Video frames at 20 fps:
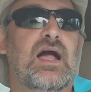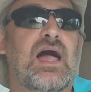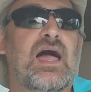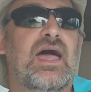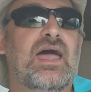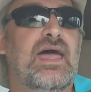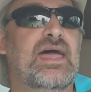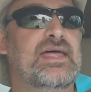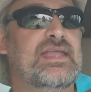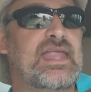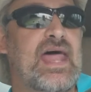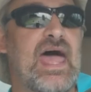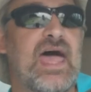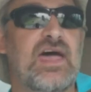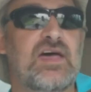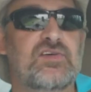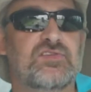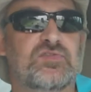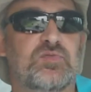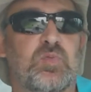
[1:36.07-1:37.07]
and
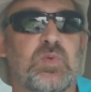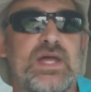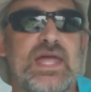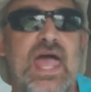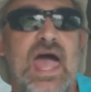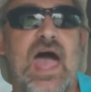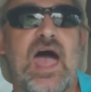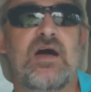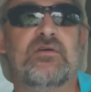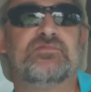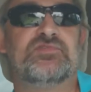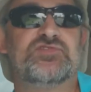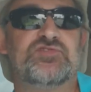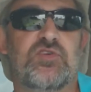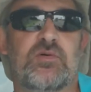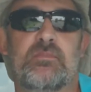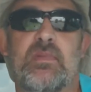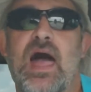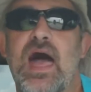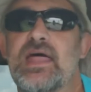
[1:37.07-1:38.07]
as we have
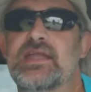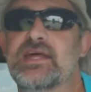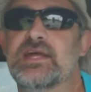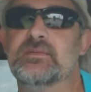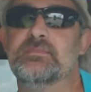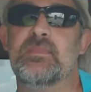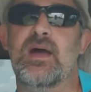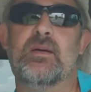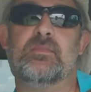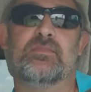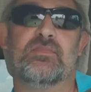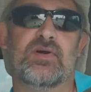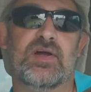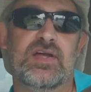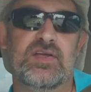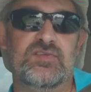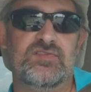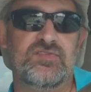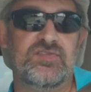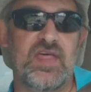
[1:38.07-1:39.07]
traumatic
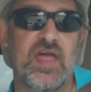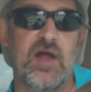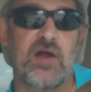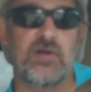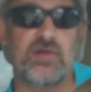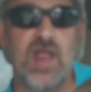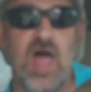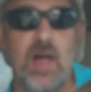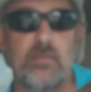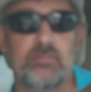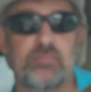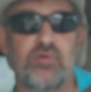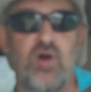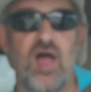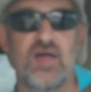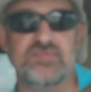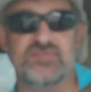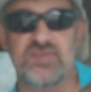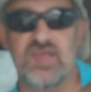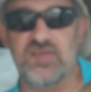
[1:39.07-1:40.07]
memories, they are not
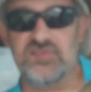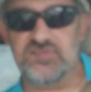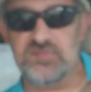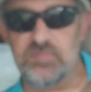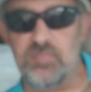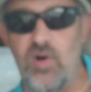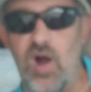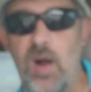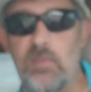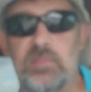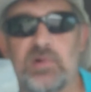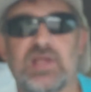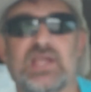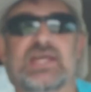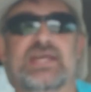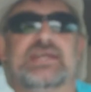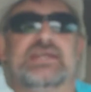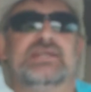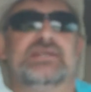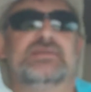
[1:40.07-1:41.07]
processed
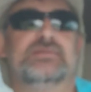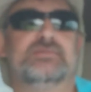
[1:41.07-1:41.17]
properly.